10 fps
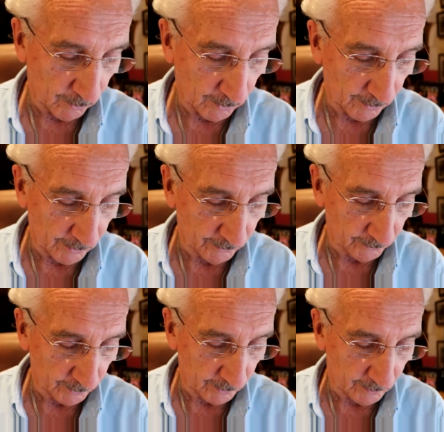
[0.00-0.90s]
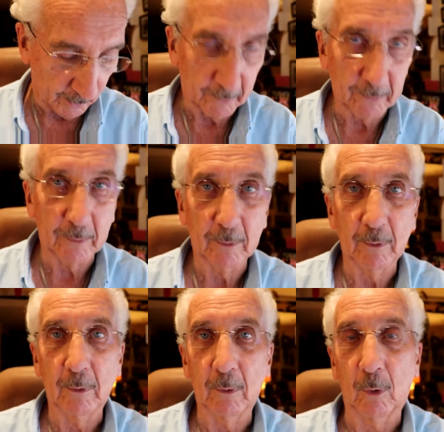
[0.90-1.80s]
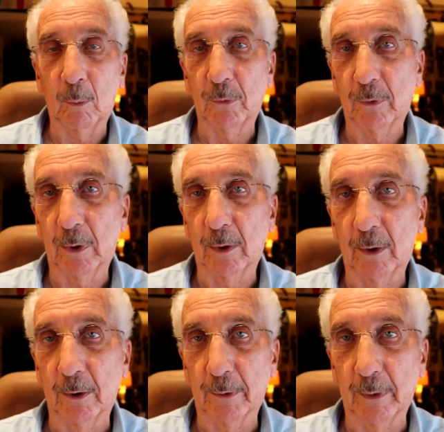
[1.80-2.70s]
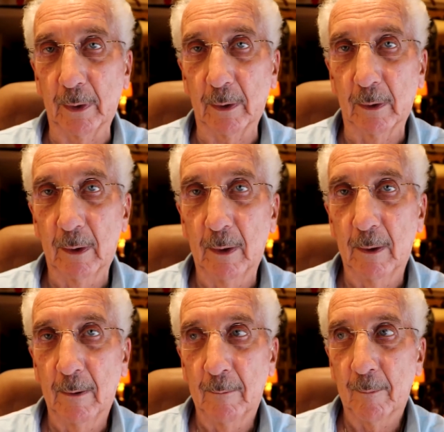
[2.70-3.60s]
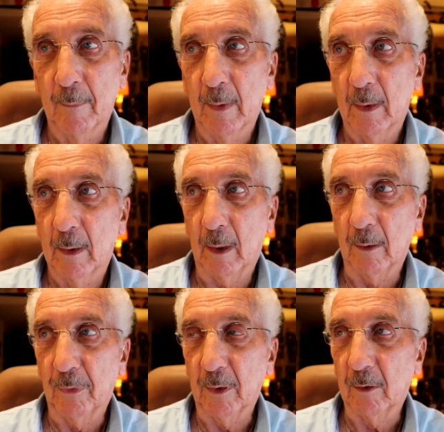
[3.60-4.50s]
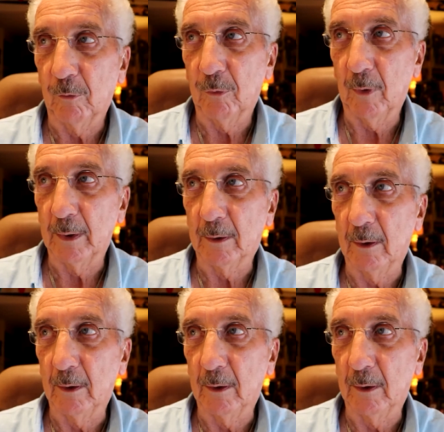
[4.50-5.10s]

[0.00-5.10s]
that it takes almost an entire day. I think the flight time